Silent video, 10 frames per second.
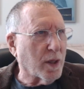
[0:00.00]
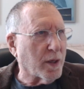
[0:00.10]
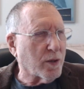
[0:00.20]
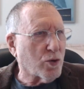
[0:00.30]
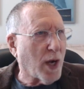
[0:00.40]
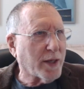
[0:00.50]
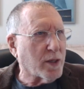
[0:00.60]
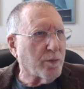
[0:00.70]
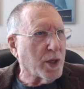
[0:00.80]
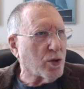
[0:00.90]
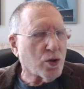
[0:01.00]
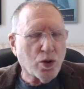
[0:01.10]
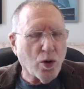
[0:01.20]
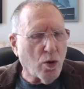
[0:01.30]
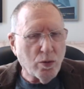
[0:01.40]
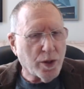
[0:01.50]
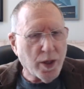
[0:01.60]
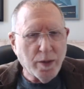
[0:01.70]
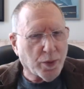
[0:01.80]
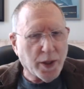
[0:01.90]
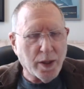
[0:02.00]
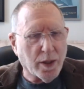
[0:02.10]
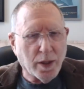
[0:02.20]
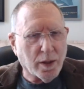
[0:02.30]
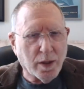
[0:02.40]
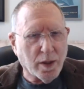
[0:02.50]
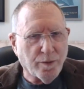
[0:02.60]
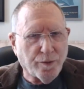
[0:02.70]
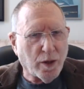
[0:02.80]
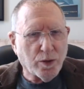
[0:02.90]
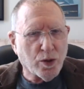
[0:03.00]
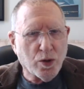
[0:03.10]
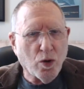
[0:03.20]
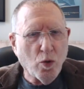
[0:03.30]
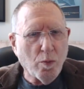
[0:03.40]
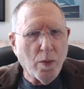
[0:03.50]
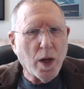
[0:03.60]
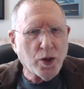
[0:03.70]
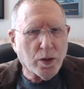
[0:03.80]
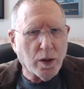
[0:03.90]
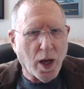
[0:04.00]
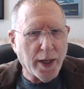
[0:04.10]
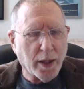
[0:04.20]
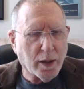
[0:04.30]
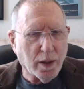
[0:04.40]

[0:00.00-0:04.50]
attracted me so deeply, that felt so much like